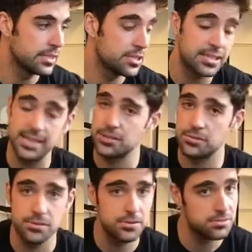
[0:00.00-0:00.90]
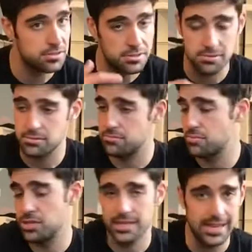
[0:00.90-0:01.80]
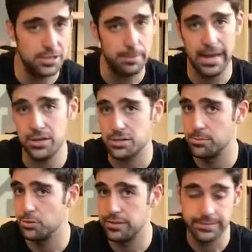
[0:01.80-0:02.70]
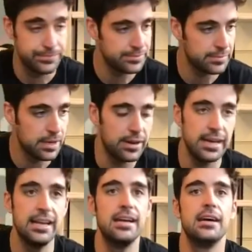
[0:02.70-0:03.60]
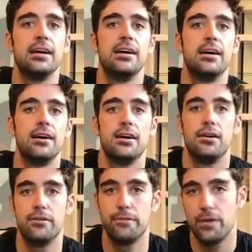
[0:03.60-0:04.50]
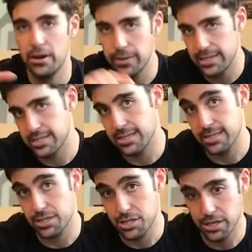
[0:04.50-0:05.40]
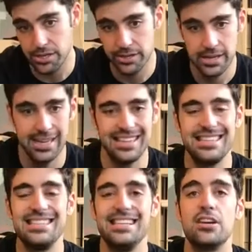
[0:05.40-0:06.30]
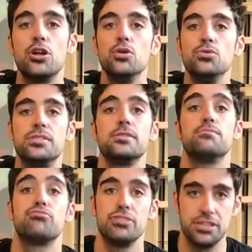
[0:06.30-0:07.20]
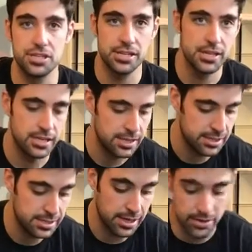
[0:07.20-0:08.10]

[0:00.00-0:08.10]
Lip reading: Just get your back used to moving. All right, final exercise I'm gonna show you is the glute bridge. So